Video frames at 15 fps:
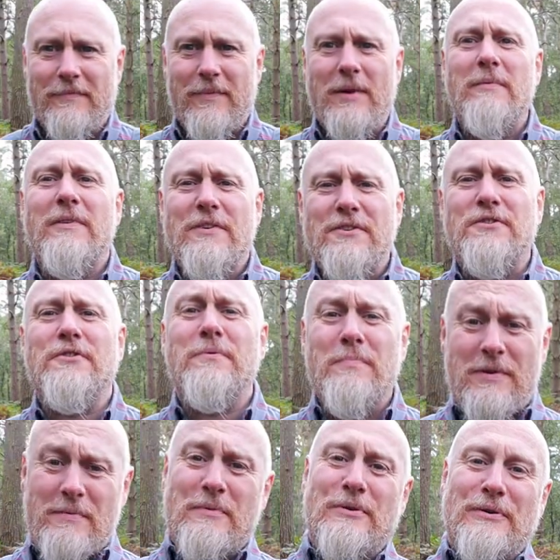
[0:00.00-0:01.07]
Maybe that should
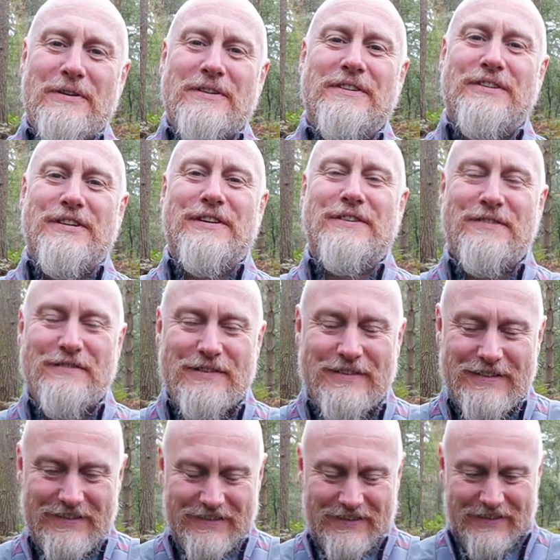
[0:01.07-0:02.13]
be a Moorlander chest
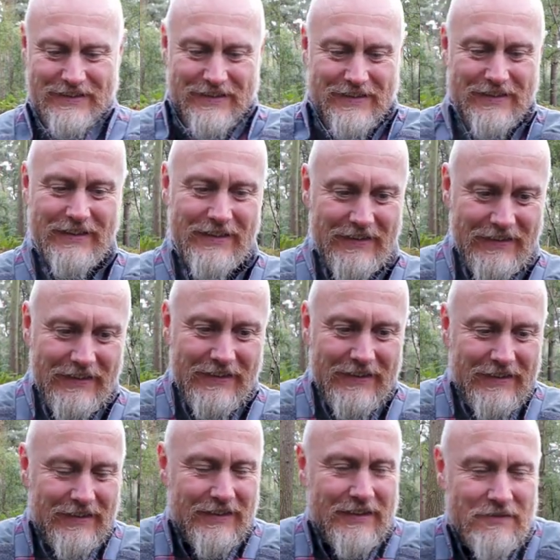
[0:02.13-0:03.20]
rig.
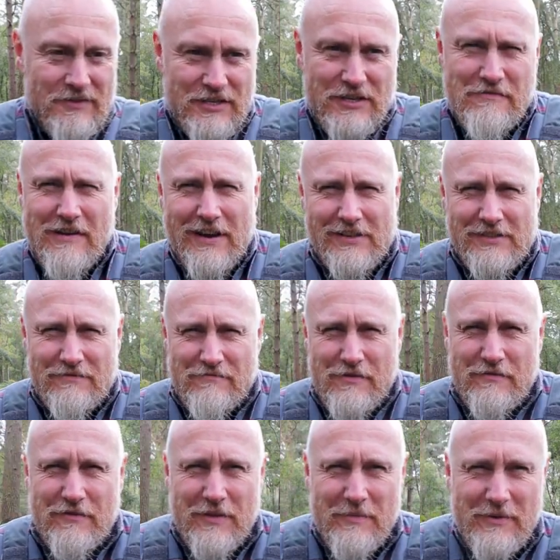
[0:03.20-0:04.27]
Give T-Rex a
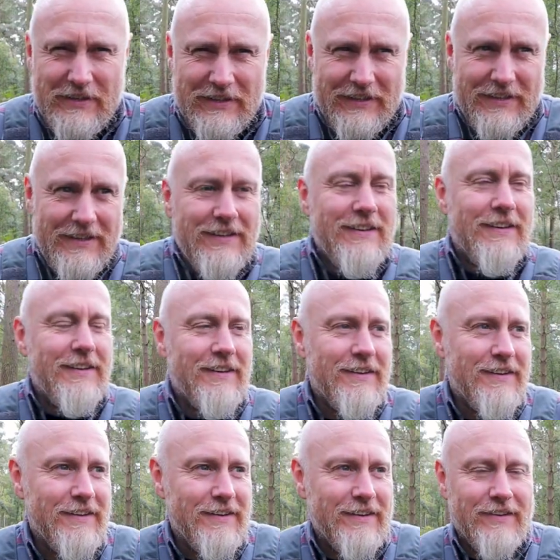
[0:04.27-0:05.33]
run for the money.
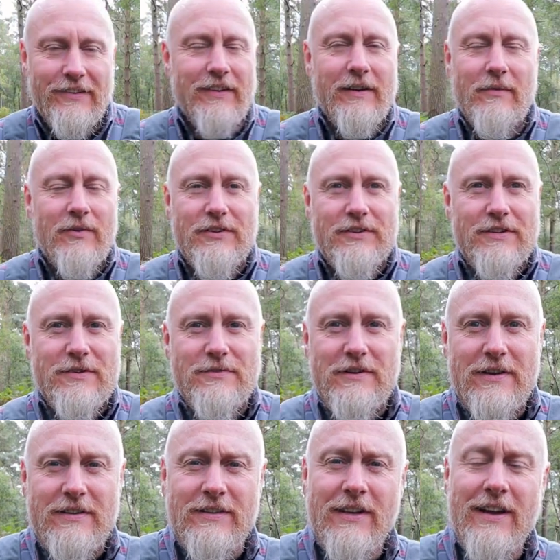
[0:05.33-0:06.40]
I don't think I'm good as those
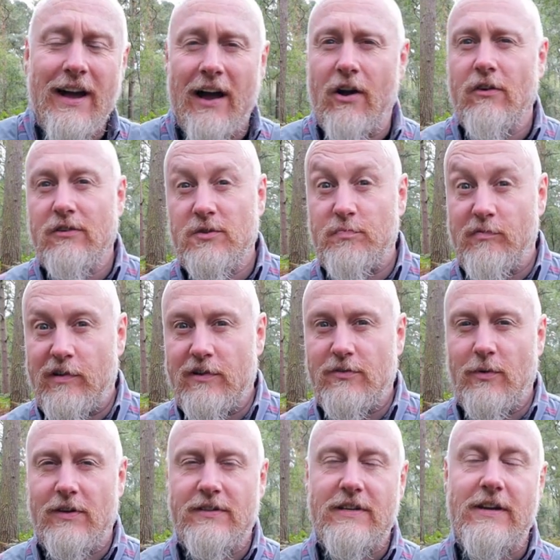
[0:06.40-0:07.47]
guys. I can't sprint
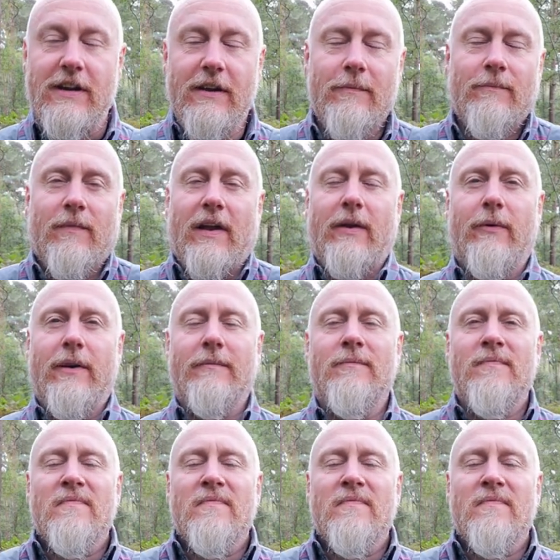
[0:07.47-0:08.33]
as well as they can. Anyway.